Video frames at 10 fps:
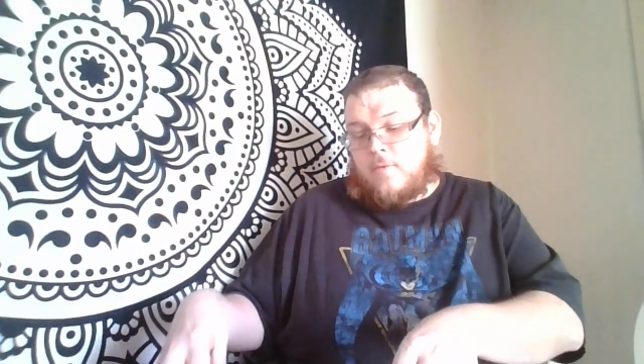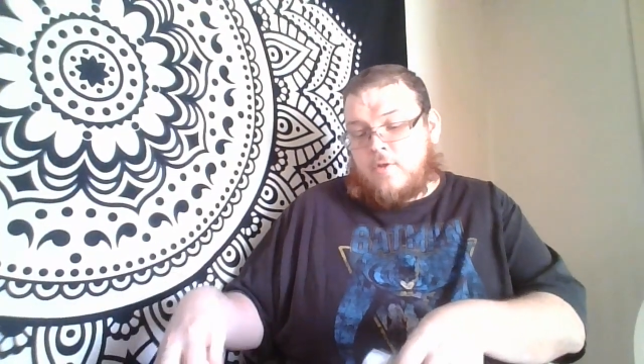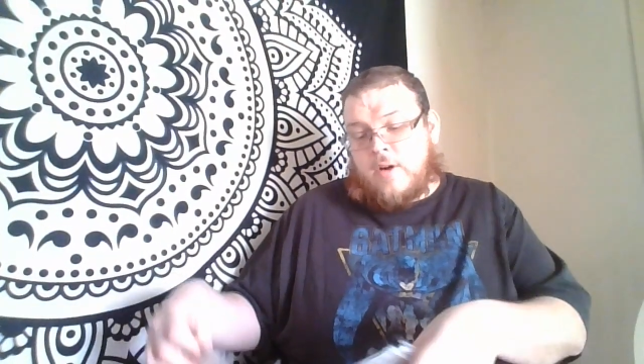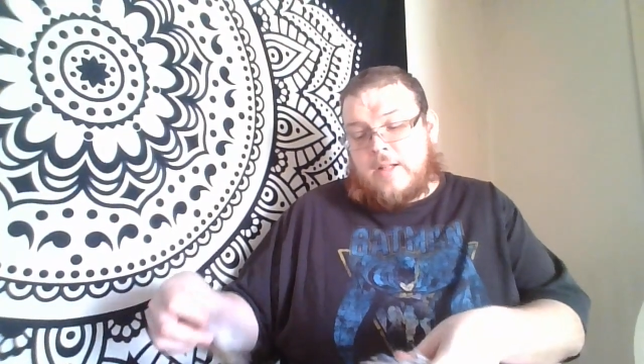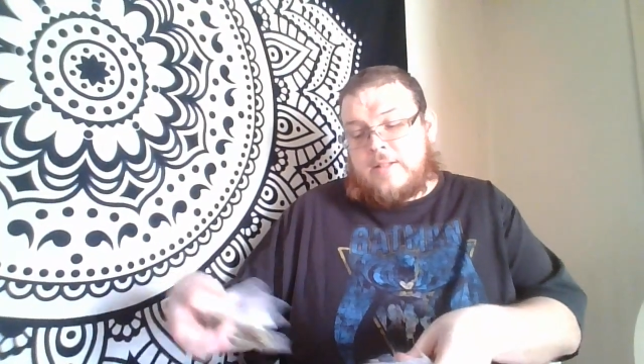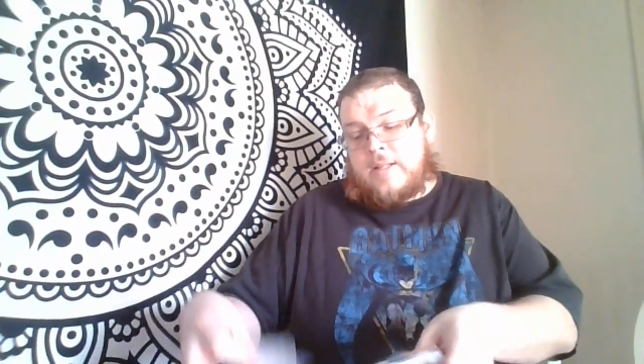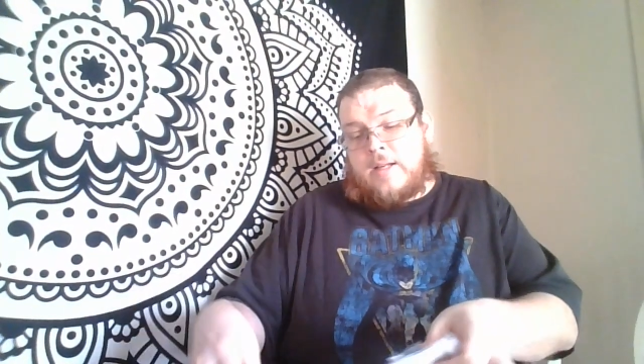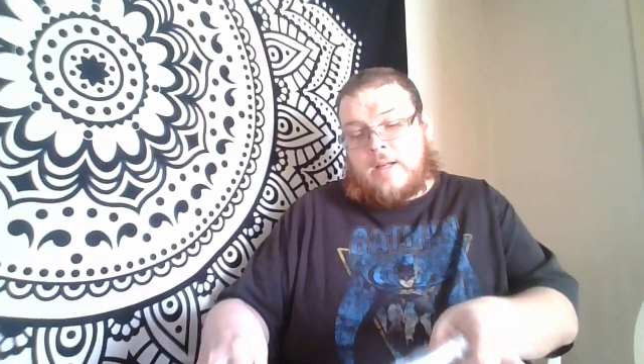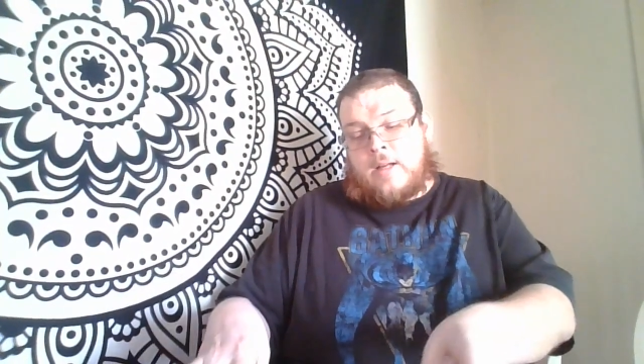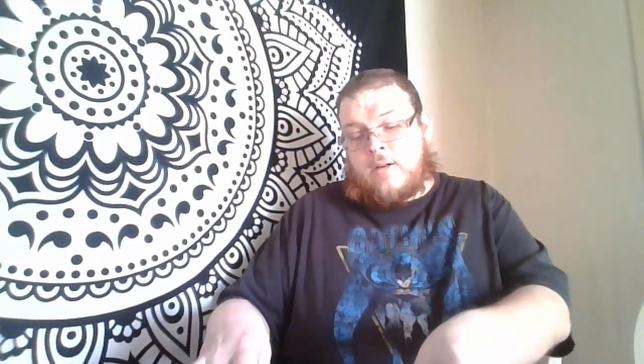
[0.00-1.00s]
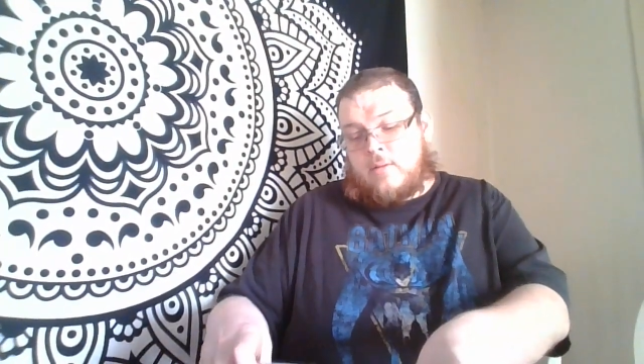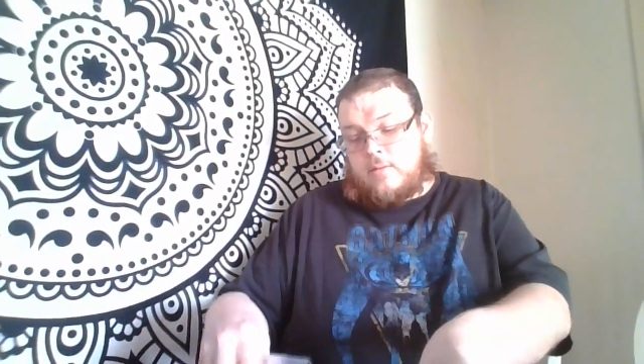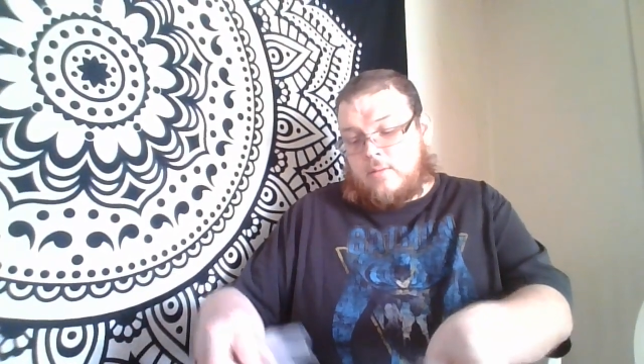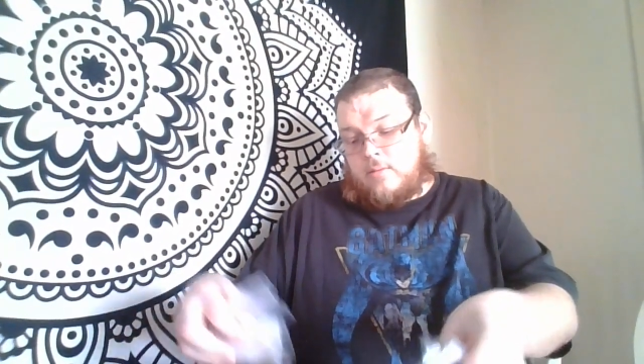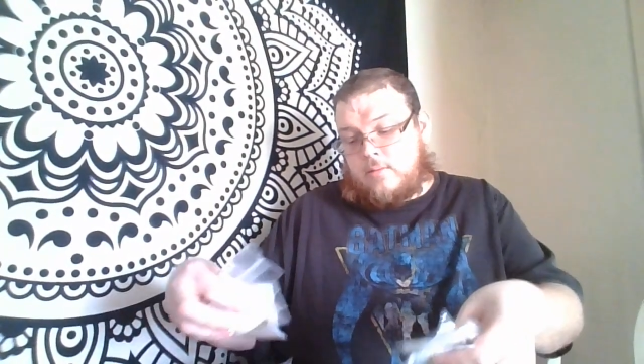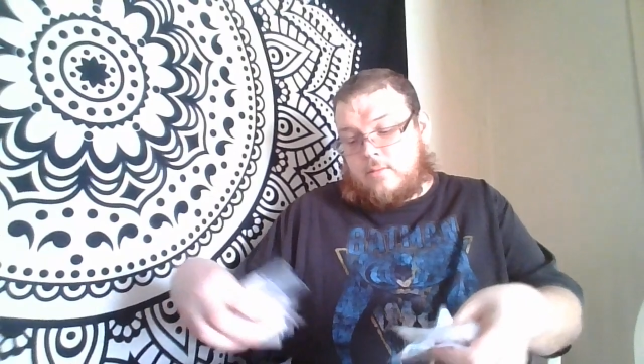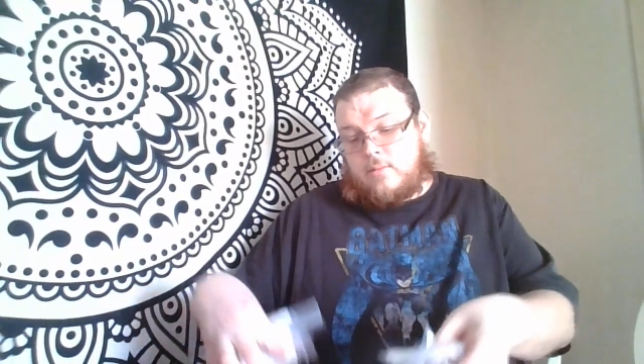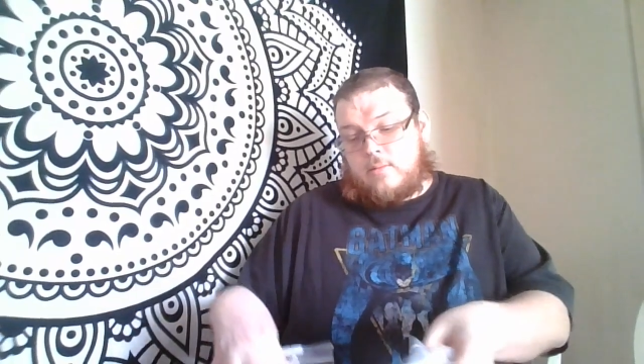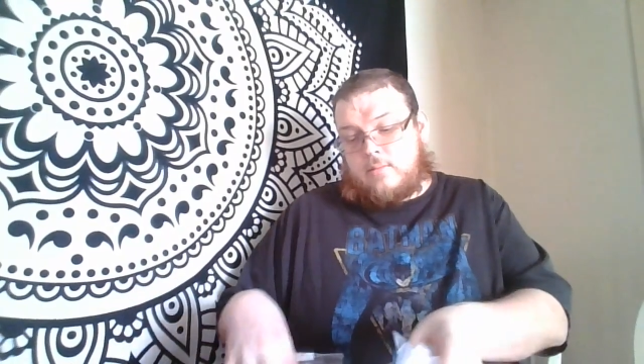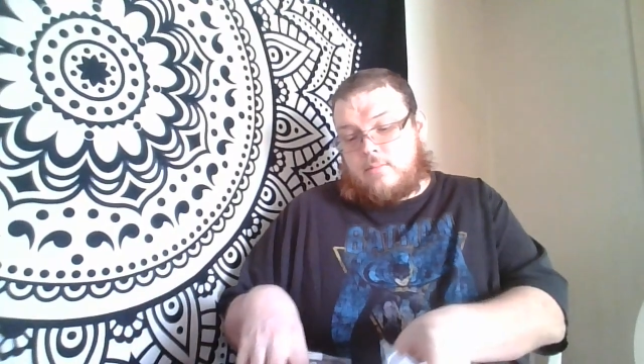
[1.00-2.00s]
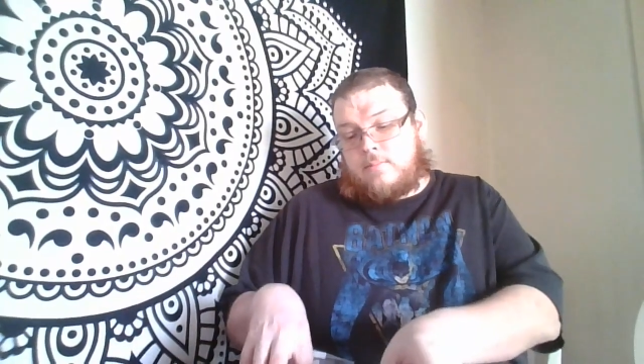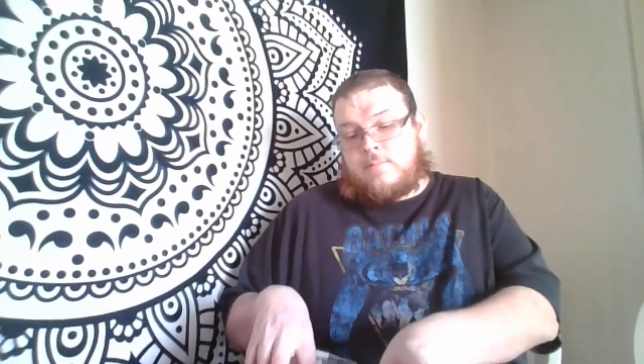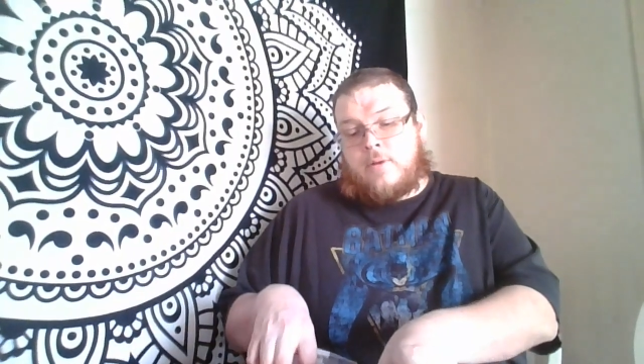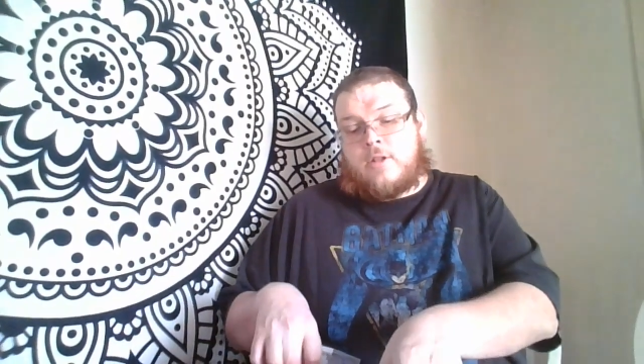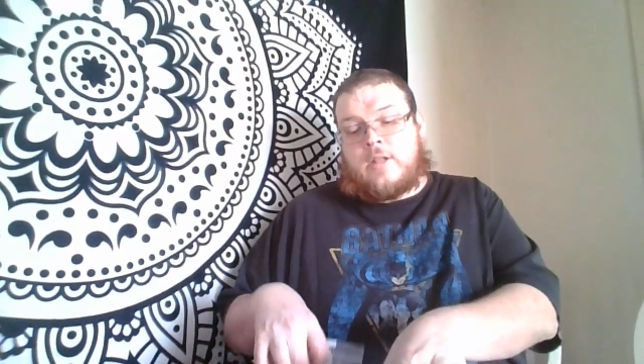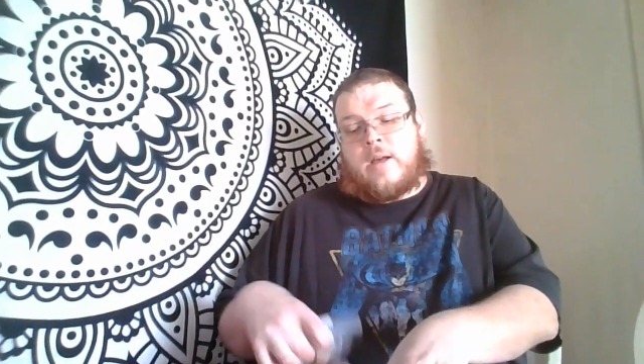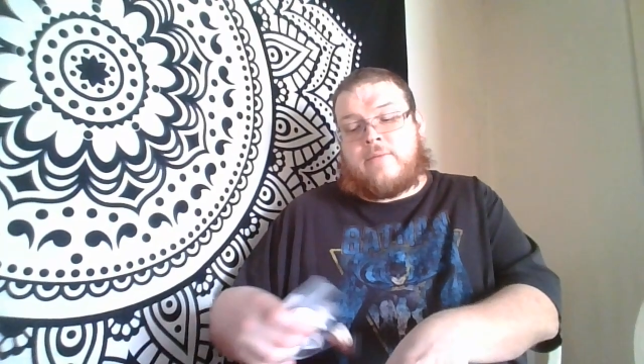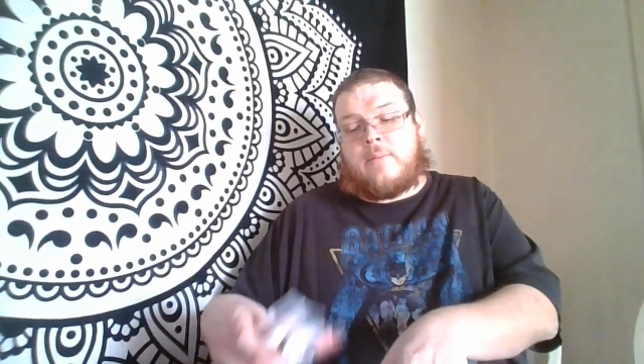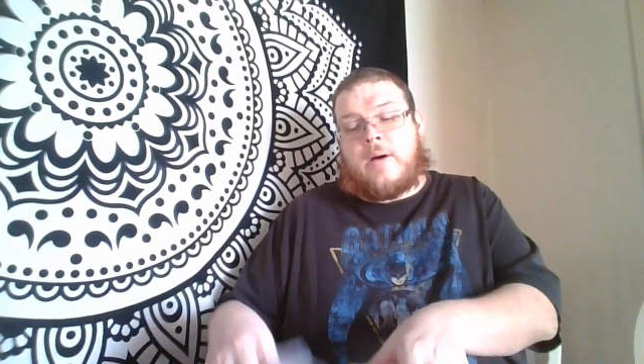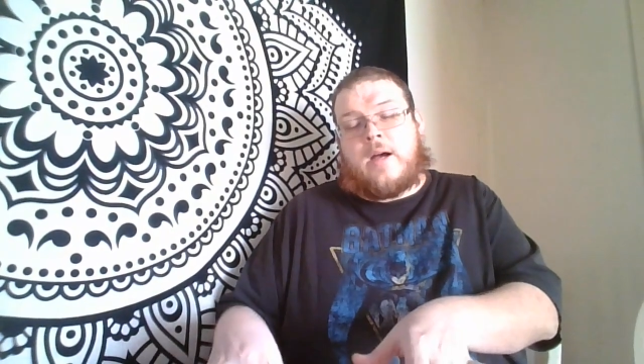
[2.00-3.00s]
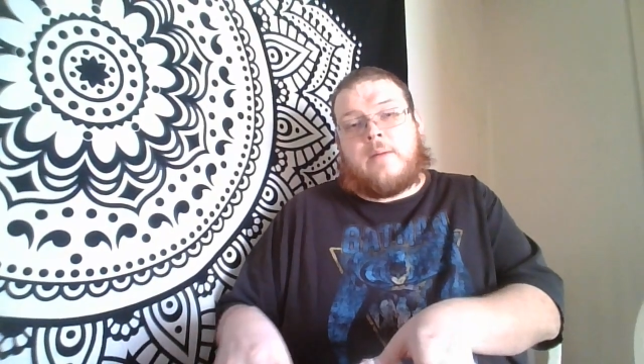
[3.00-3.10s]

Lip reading: threads that I don't personally have to buy,